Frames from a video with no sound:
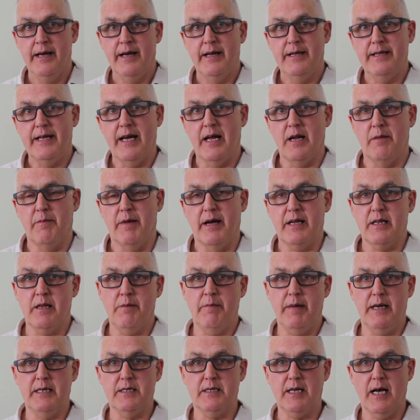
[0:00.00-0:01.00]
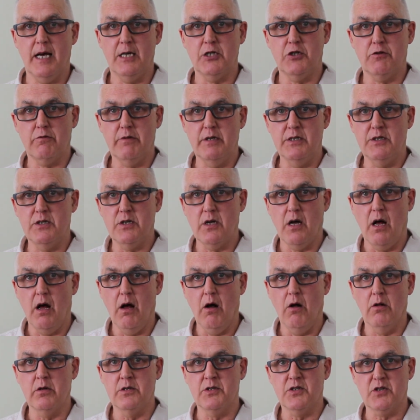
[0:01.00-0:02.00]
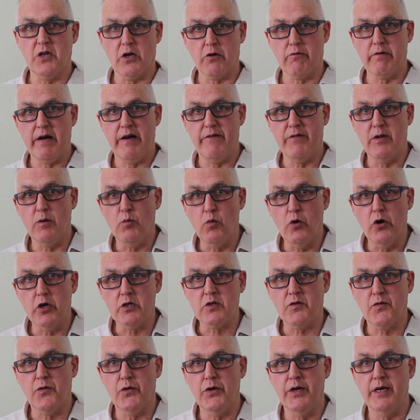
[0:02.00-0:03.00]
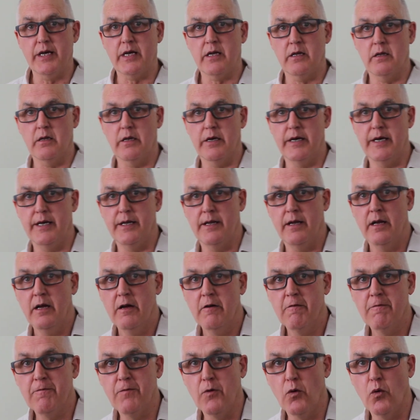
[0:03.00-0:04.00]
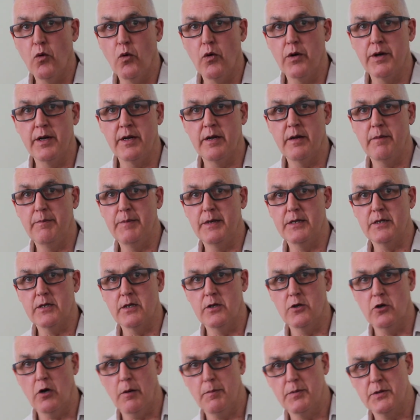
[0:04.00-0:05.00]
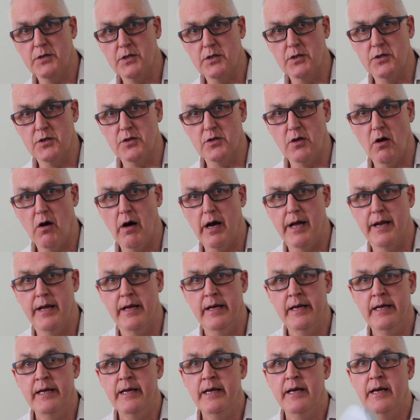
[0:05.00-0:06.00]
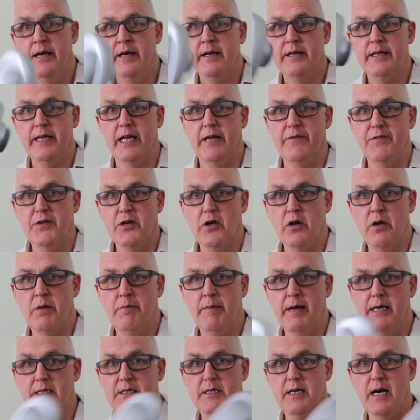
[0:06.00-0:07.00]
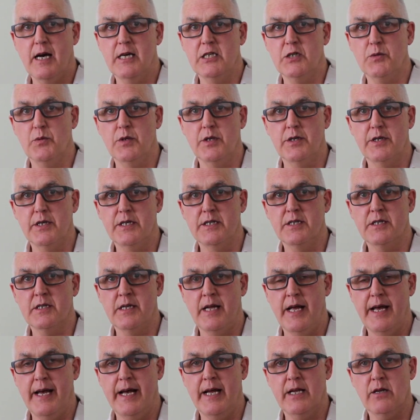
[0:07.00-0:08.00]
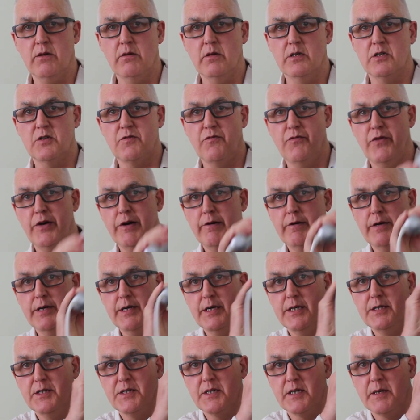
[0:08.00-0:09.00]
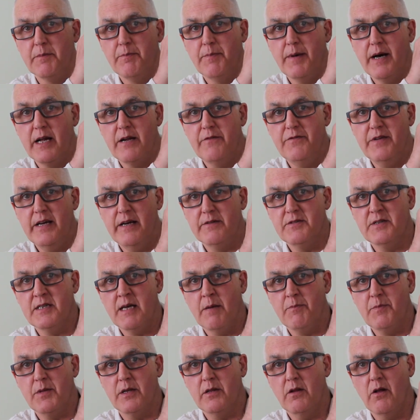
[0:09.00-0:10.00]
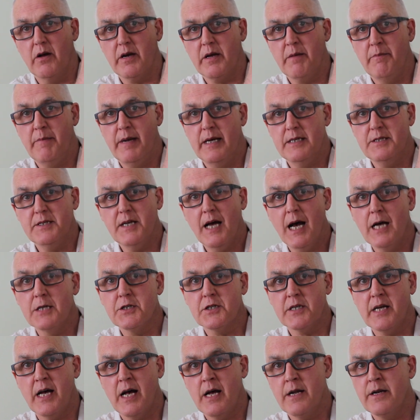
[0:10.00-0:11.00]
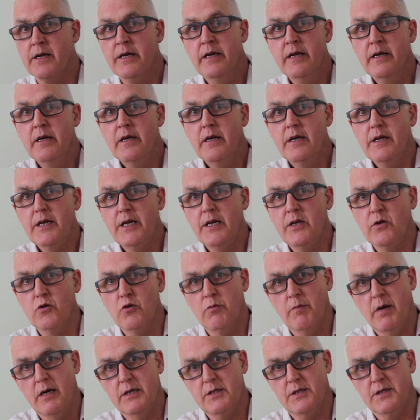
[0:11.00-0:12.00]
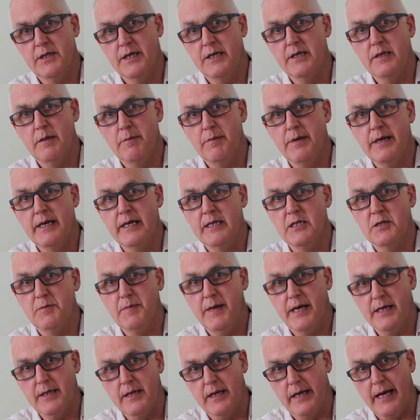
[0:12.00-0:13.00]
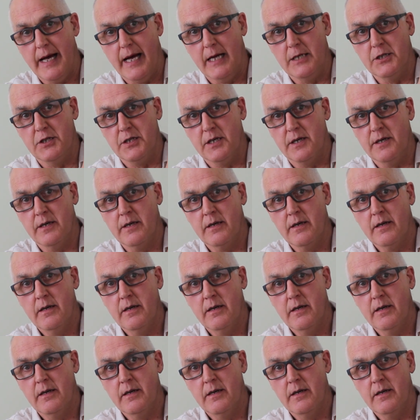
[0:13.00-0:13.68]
Now to make the massager easy to hold and so gravity works for you, you can lean forward and a bit to the opposite side. Now if you've got a massager with a decent handle, it's very easy, but if you have something like a massage gun, you'd almost need to be Inspector Gadget.